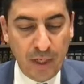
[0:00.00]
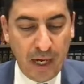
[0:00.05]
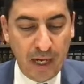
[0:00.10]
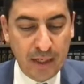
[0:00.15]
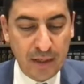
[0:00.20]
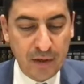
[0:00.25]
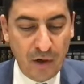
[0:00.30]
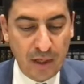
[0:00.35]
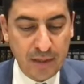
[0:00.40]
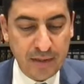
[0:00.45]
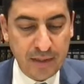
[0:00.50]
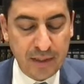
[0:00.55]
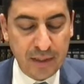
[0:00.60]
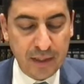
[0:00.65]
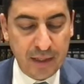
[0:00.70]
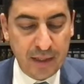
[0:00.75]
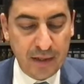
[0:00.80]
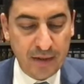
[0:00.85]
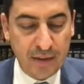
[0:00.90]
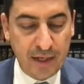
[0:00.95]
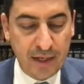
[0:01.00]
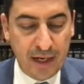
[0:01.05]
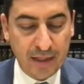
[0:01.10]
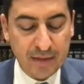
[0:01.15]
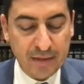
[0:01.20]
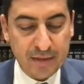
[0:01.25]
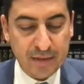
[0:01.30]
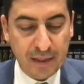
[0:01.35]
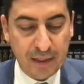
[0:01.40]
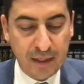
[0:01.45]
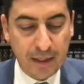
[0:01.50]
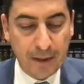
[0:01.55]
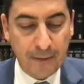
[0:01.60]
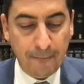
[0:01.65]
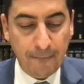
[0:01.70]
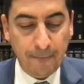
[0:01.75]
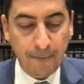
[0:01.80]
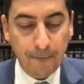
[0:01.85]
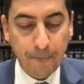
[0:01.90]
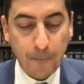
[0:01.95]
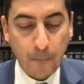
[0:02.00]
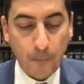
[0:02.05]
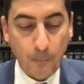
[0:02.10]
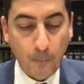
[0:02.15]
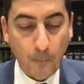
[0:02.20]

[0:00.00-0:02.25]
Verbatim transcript: had an idea that um,